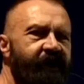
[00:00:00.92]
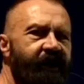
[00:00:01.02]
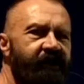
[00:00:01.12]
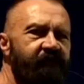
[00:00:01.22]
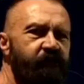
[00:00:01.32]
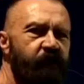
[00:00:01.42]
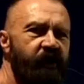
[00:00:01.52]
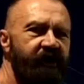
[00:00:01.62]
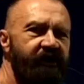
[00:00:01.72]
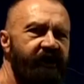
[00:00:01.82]
Hi
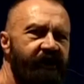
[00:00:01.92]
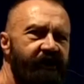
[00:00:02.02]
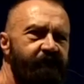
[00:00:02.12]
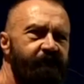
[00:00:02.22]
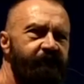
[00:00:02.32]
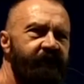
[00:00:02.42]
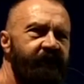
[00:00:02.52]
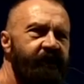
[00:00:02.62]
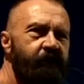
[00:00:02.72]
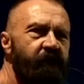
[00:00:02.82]
everyone.
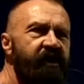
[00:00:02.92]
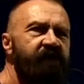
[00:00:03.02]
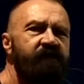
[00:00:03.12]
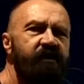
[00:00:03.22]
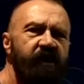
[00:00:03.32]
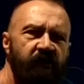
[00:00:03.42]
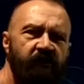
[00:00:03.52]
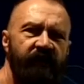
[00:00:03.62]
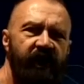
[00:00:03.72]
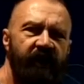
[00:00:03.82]
Many of you know
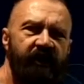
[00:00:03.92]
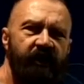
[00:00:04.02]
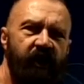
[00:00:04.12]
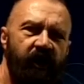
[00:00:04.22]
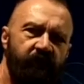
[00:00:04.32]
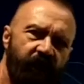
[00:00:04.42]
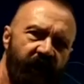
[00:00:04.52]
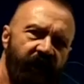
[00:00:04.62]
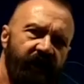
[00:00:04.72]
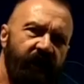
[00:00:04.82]
that in
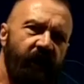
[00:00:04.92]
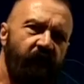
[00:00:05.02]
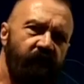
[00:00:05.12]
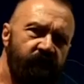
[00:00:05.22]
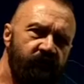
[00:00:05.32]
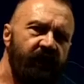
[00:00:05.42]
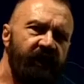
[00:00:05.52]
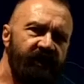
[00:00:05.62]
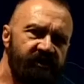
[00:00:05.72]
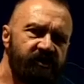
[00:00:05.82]
my own
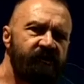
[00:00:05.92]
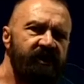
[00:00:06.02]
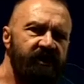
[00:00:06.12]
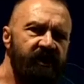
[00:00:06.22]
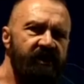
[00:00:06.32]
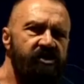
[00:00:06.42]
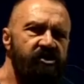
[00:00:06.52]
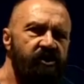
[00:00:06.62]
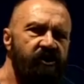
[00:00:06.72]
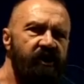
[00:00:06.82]
history and
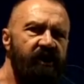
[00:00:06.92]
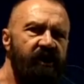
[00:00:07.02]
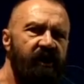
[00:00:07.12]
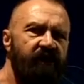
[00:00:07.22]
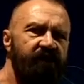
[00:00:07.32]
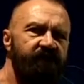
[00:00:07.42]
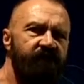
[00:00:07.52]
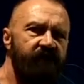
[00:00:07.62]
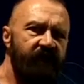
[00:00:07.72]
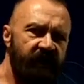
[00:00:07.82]
journey of
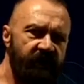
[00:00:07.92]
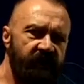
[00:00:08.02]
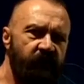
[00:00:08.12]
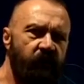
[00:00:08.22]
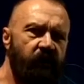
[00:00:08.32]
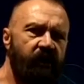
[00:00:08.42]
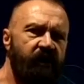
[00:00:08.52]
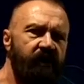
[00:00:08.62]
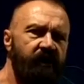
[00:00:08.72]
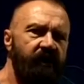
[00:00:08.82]
doing healing work
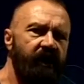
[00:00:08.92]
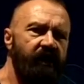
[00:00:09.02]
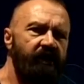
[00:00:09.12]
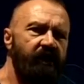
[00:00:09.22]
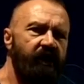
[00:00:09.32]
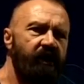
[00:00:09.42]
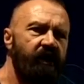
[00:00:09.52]
and